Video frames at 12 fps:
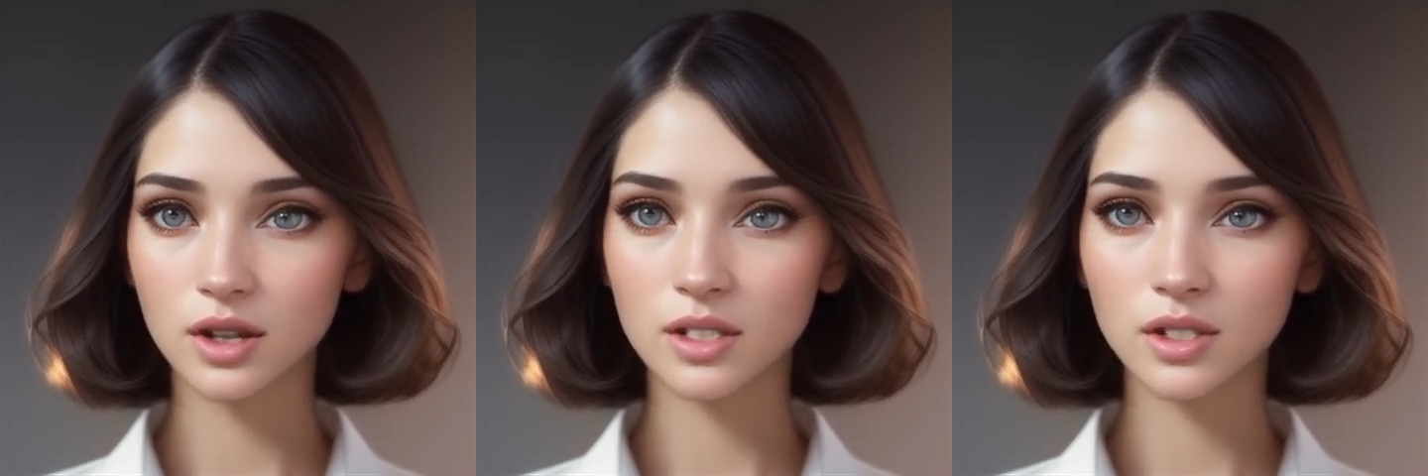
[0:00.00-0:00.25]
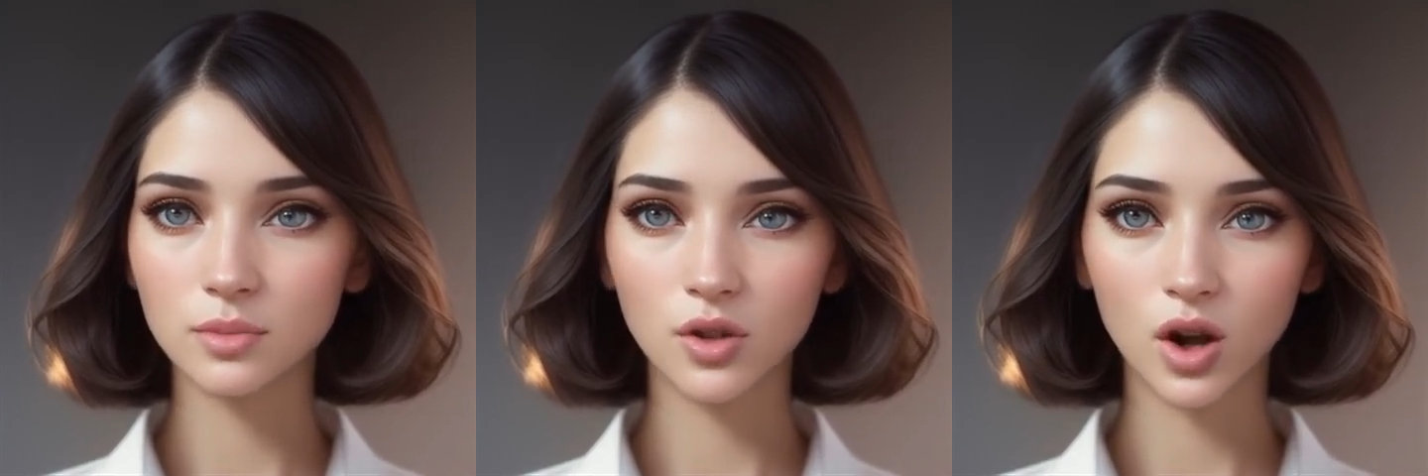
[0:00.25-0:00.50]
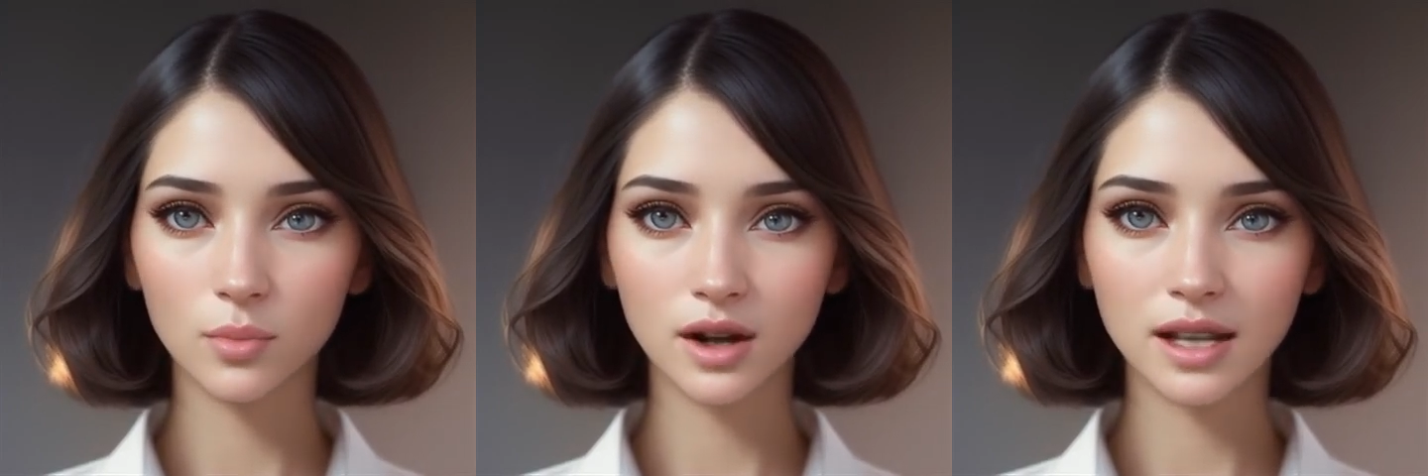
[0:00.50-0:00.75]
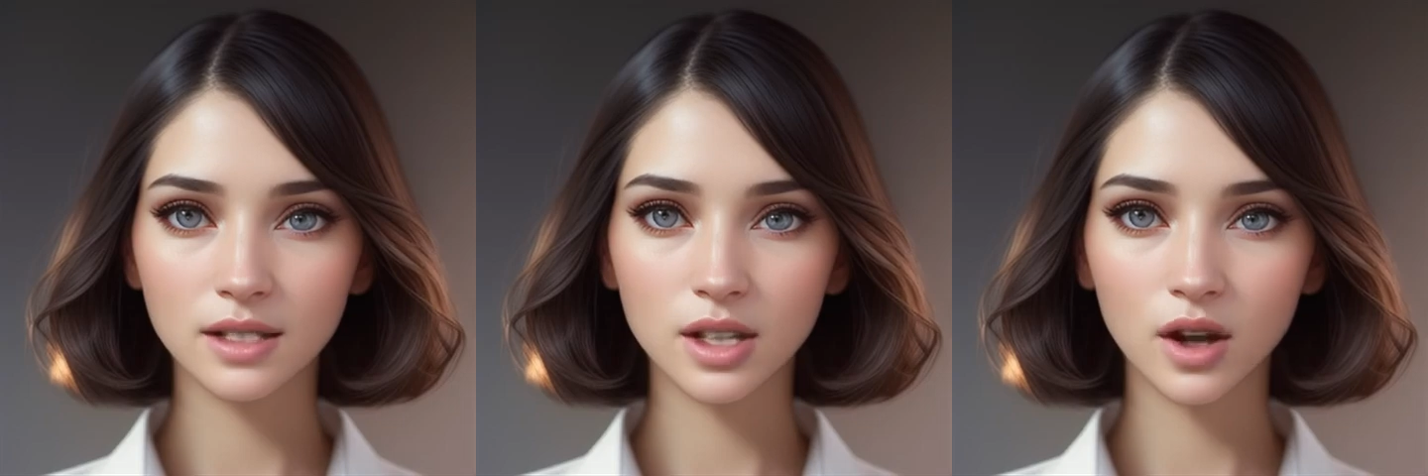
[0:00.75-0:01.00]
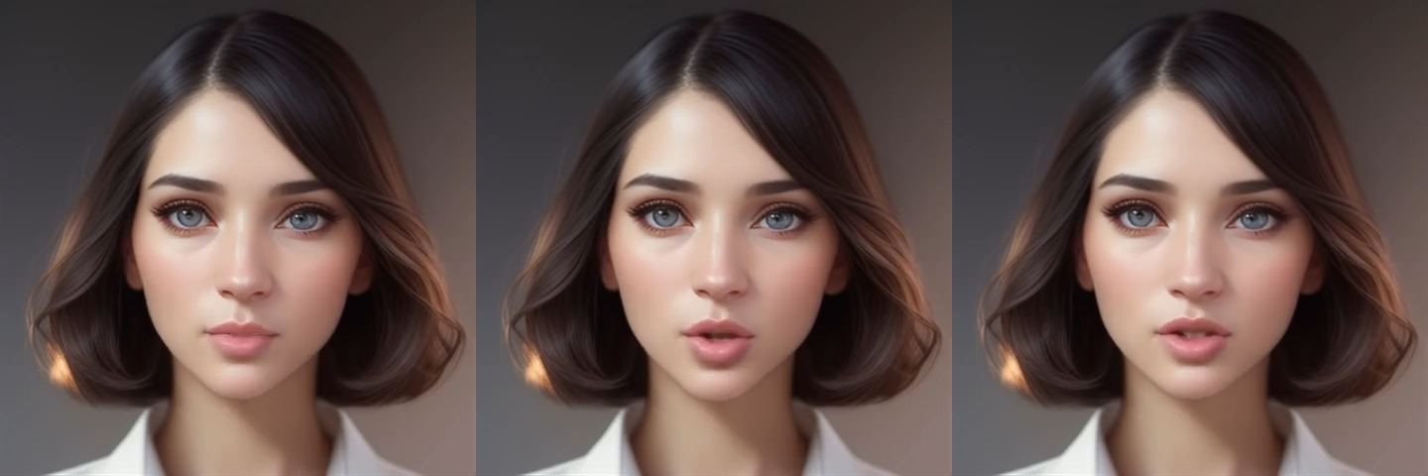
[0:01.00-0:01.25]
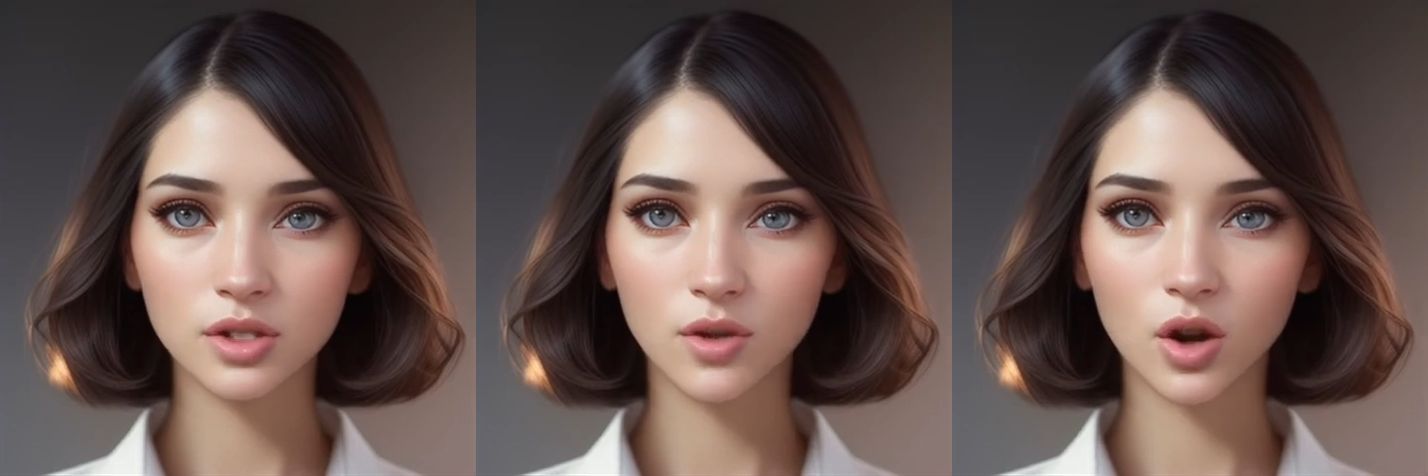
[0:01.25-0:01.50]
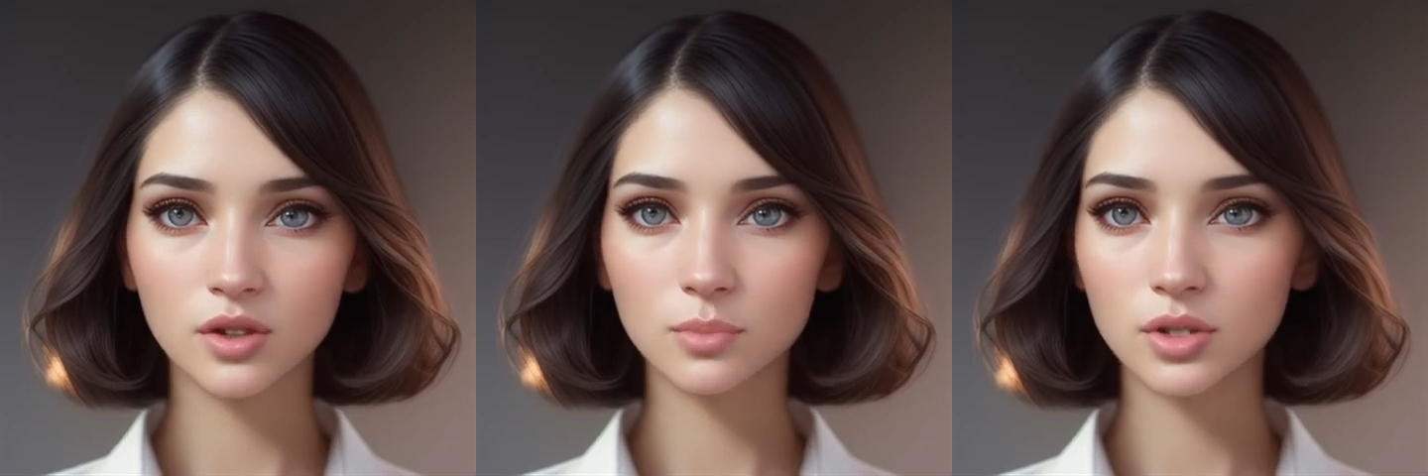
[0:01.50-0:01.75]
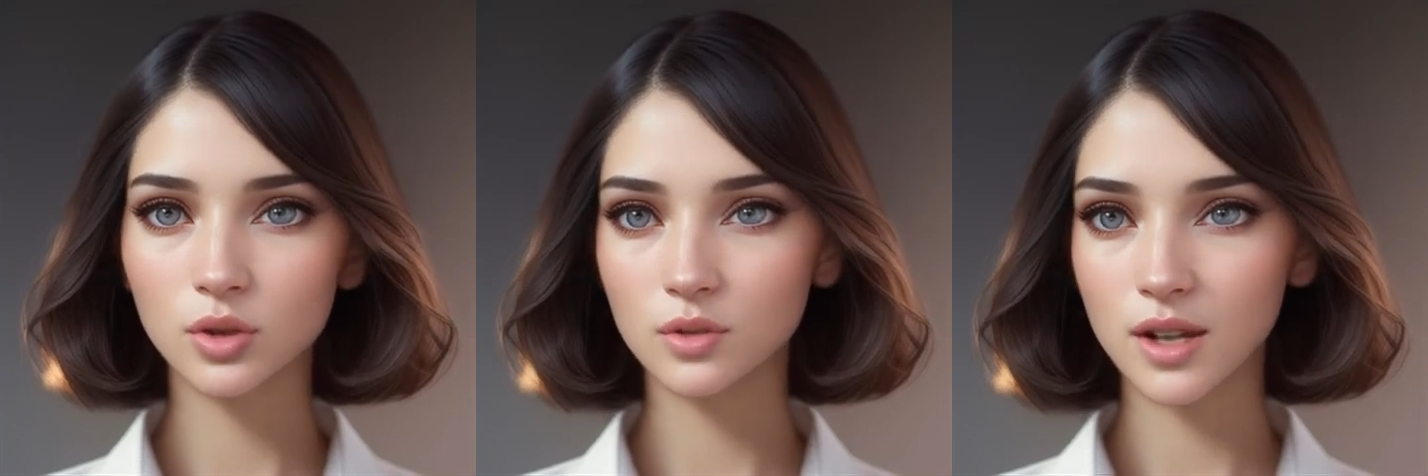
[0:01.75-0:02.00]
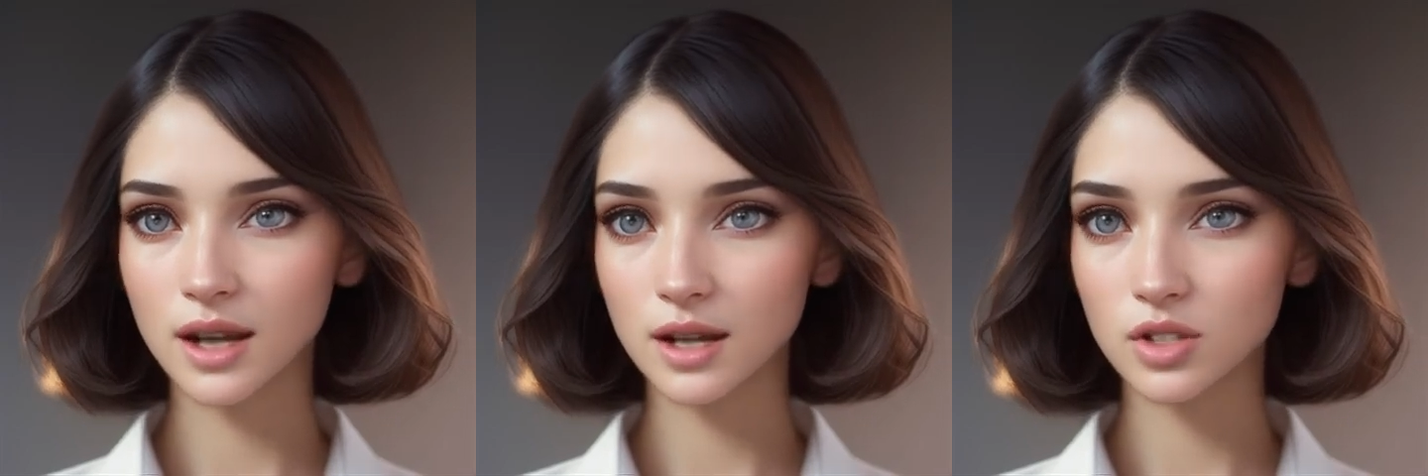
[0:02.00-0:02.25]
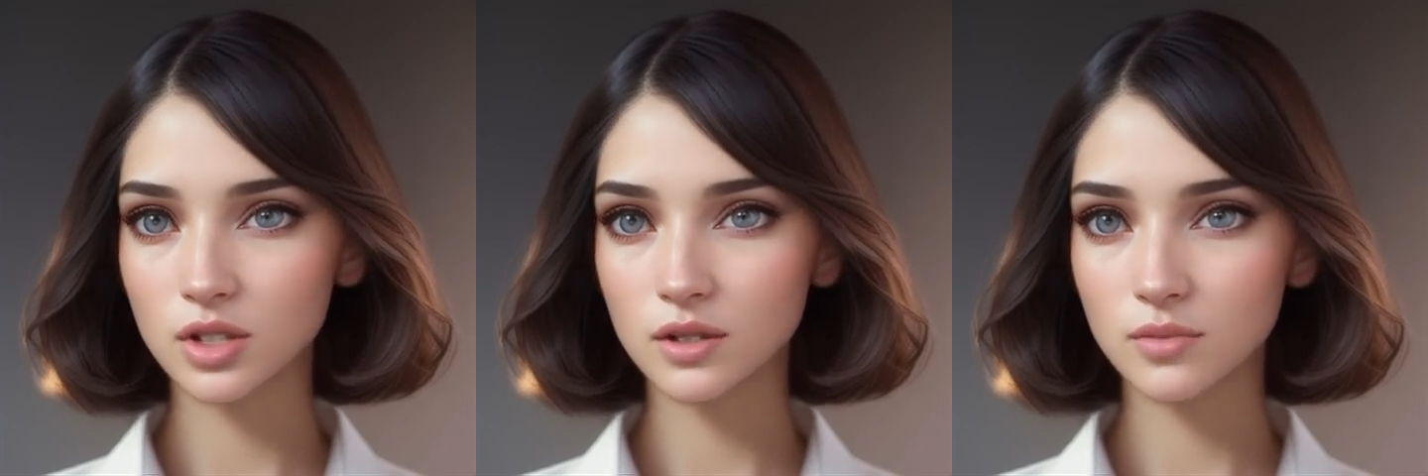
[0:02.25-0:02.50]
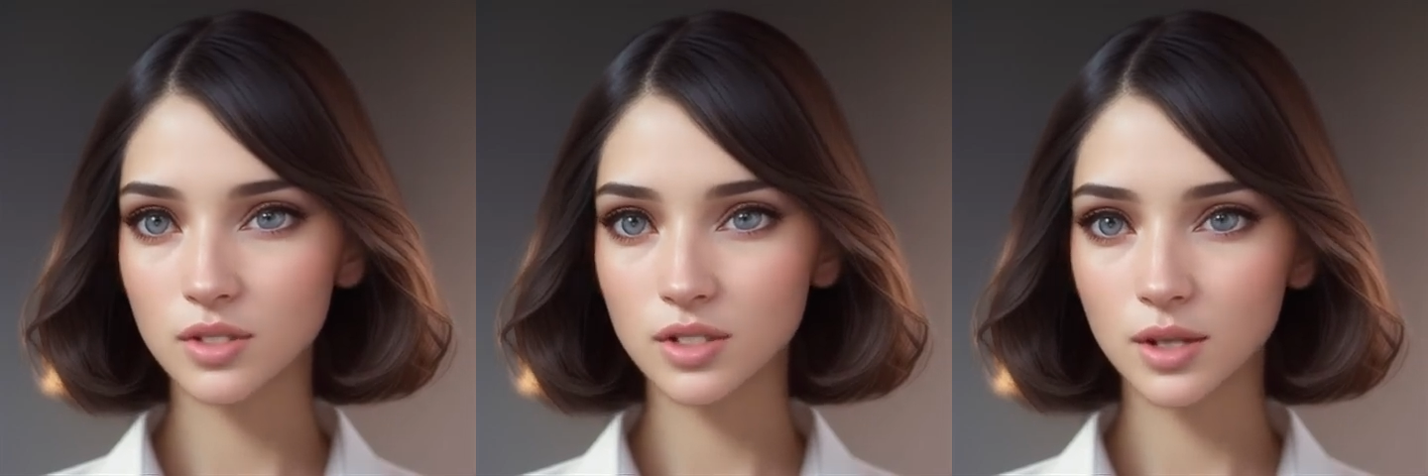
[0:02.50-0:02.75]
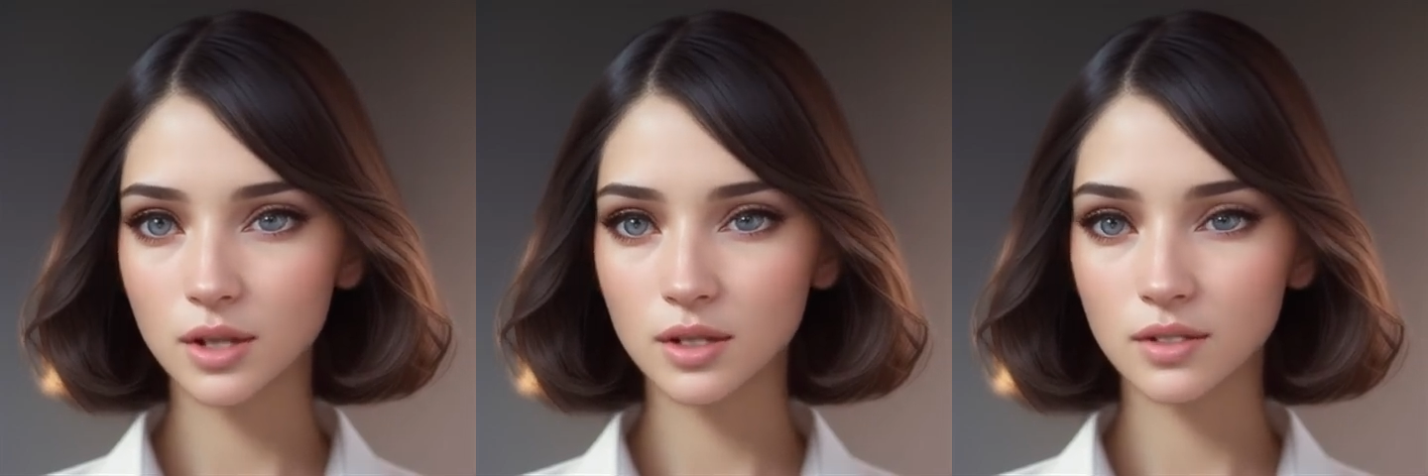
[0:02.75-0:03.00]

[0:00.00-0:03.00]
at some common examples of hospital negligence.